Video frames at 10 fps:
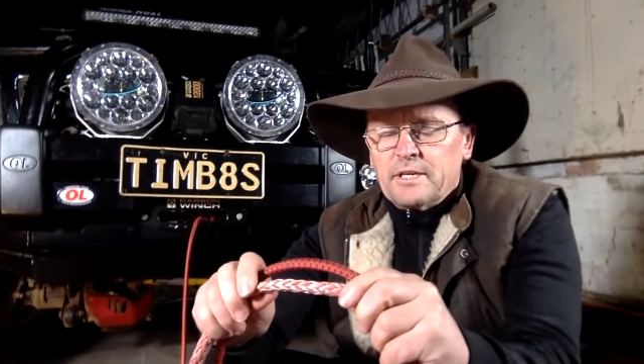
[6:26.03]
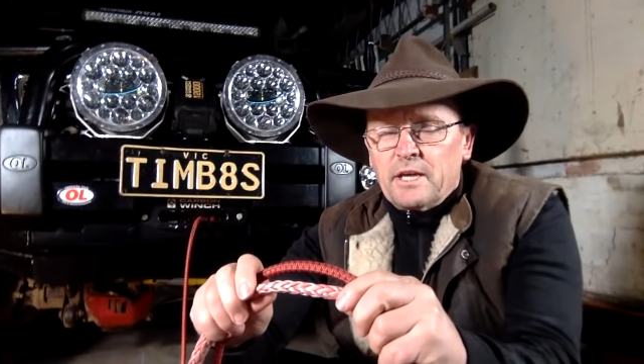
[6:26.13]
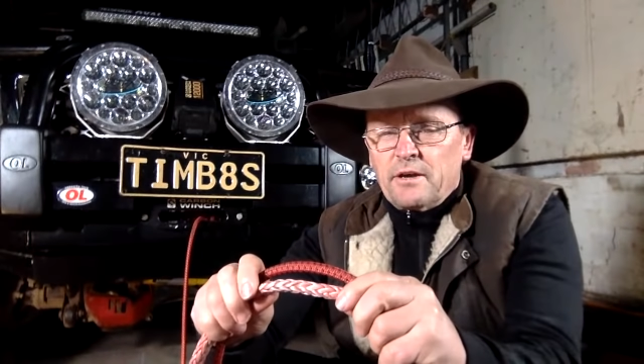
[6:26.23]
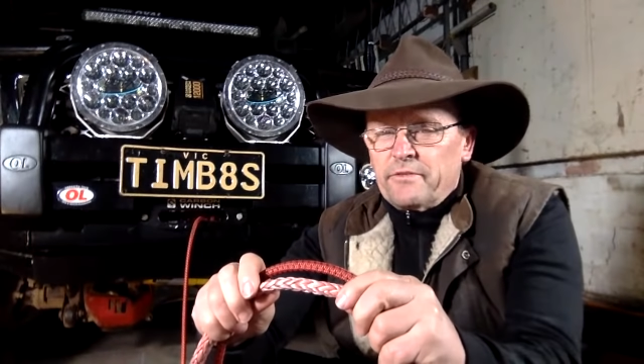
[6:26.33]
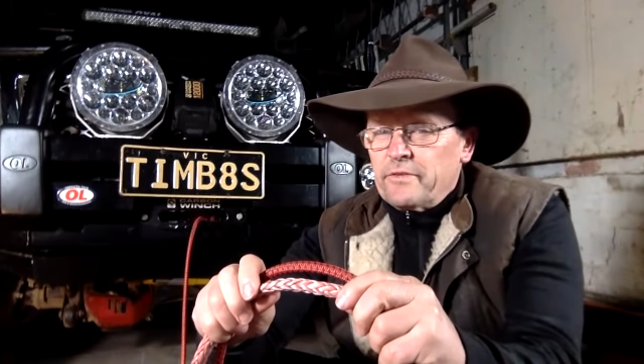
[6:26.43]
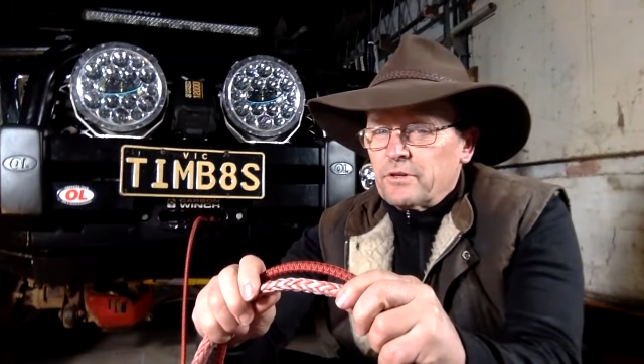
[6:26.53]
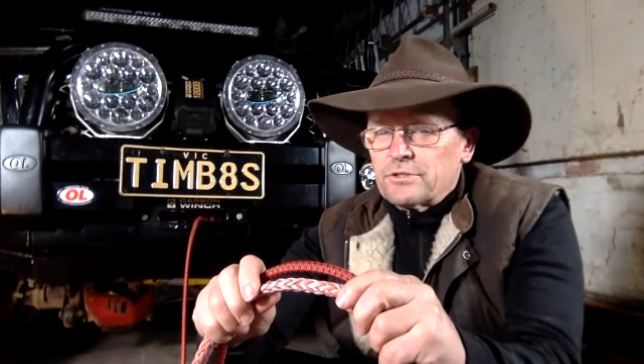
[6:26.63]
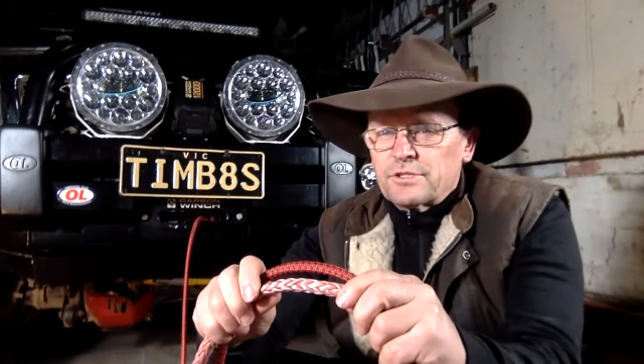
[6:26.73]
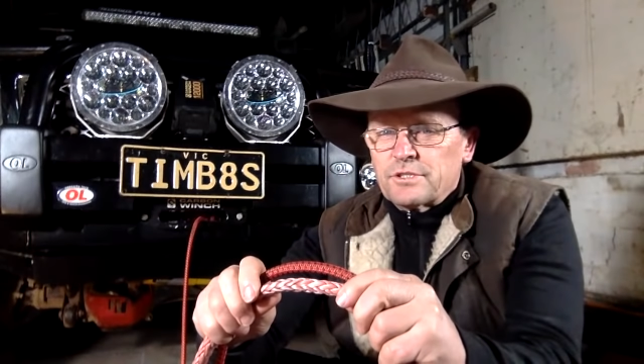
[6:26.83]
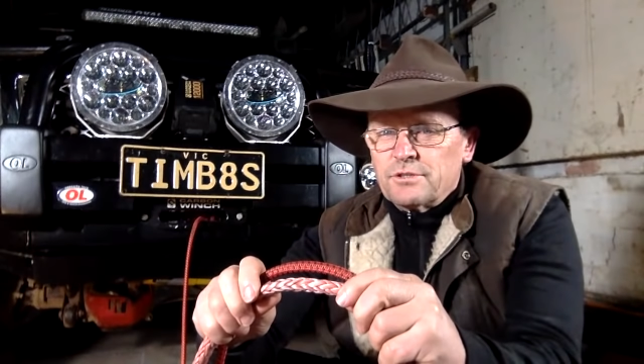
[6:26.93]
you know, if you've
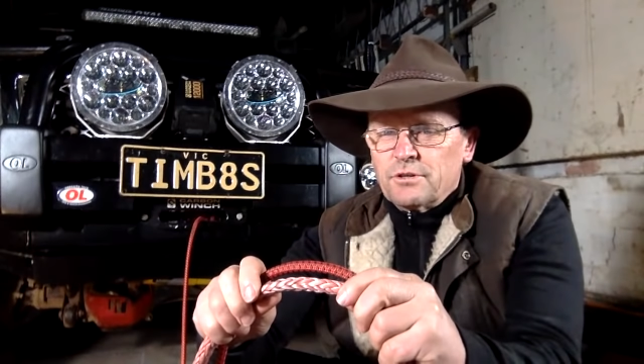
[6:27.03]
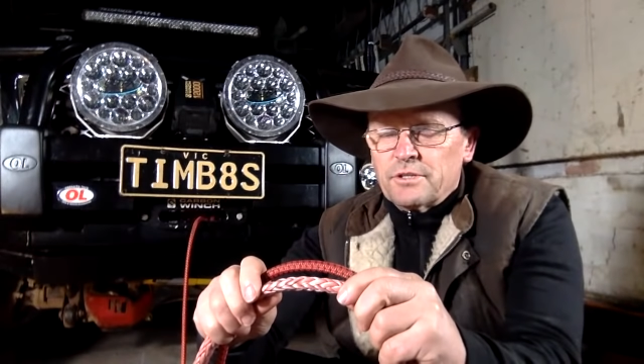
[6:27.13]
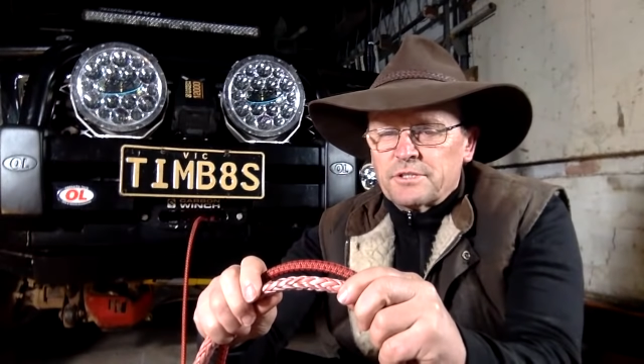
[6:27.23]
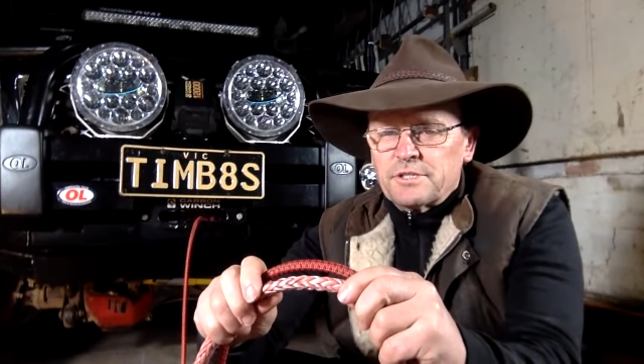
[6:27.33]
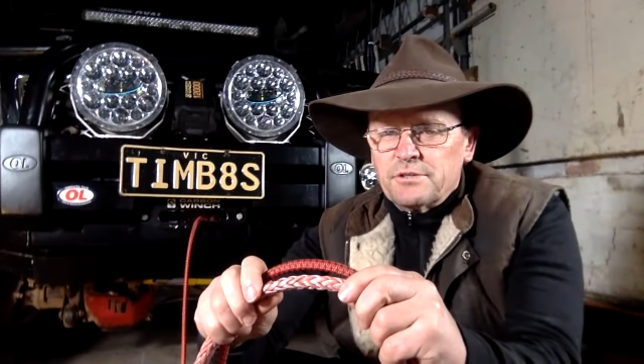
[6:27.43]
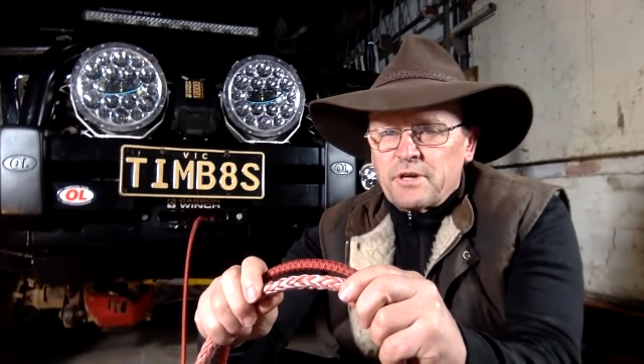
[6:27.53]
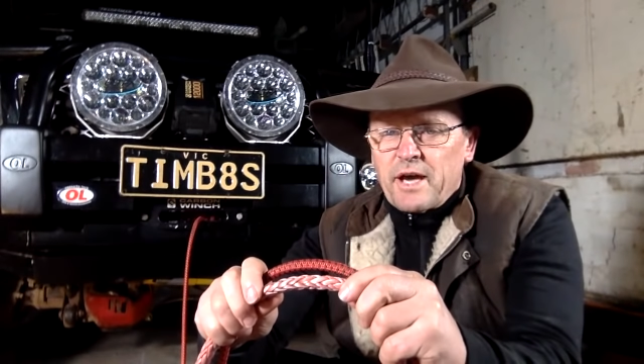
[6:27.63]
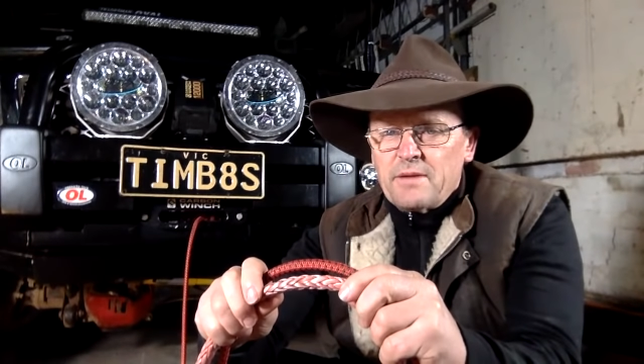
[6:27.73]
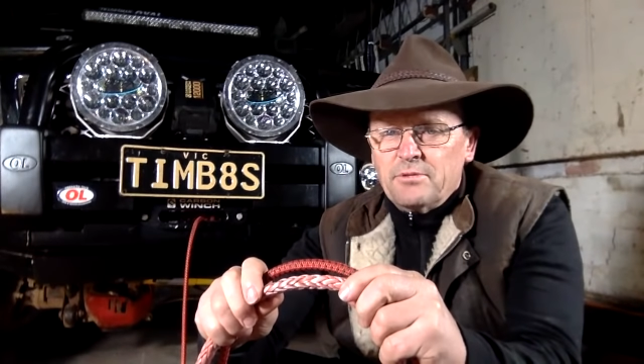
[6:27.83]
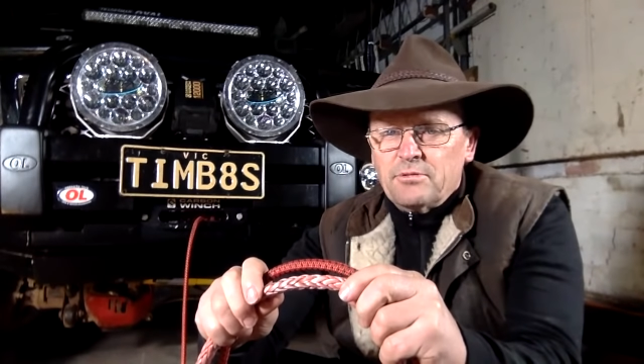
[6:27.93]
got still got the steel
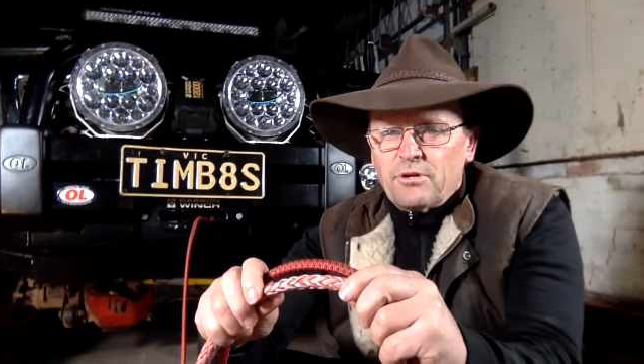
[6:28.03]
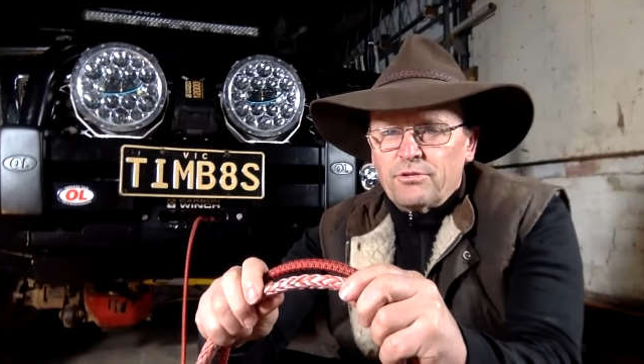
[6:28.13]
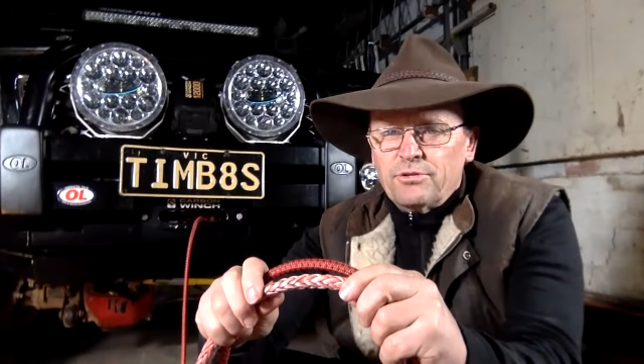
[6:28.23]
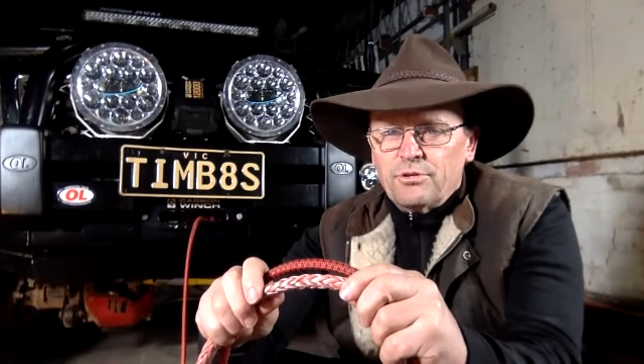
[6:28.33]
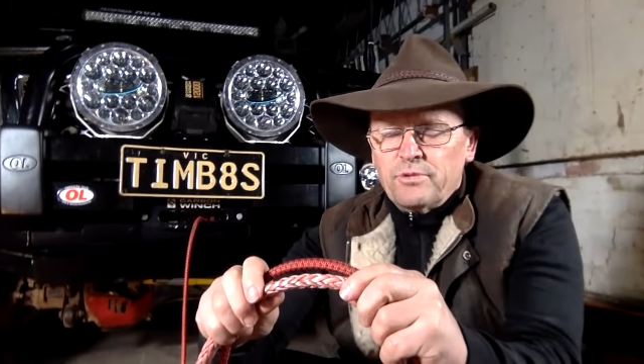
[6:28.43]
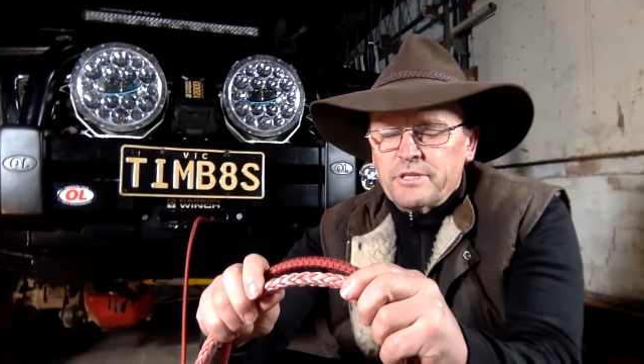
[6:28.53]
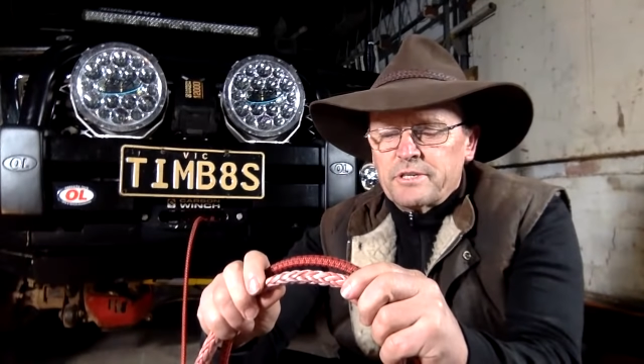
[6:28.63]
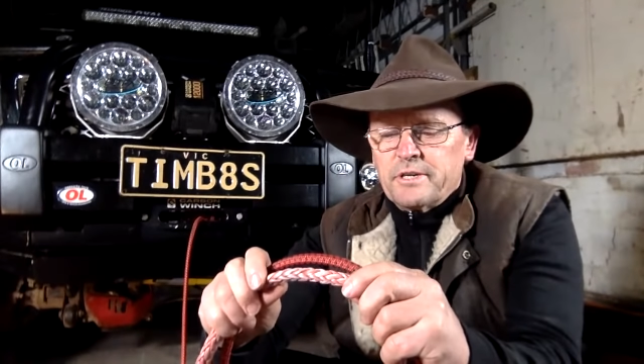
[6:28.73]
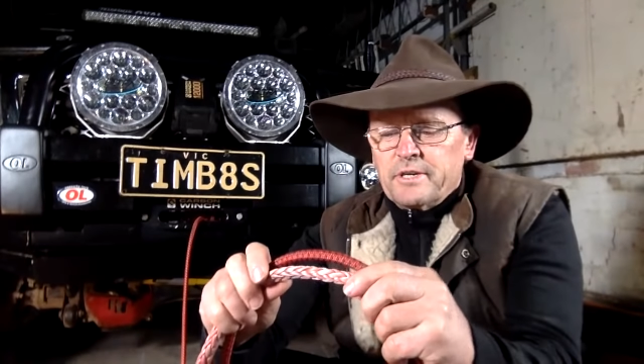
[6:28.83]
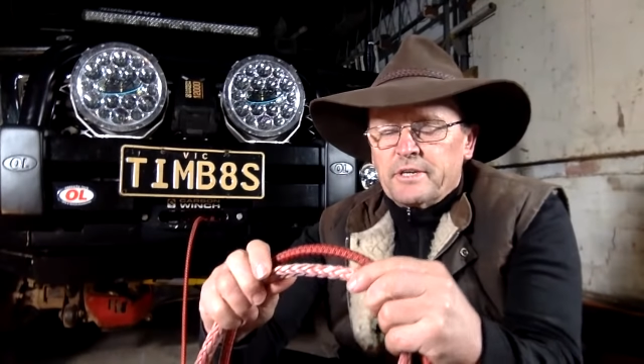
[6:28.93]
cable on your
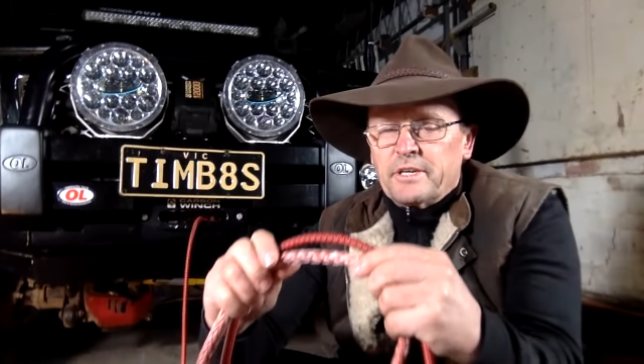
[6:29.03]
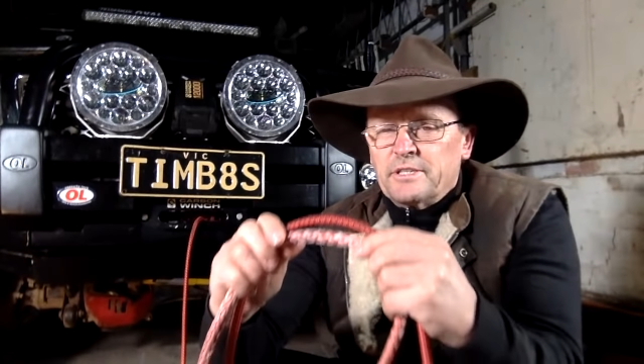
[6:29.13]
winch,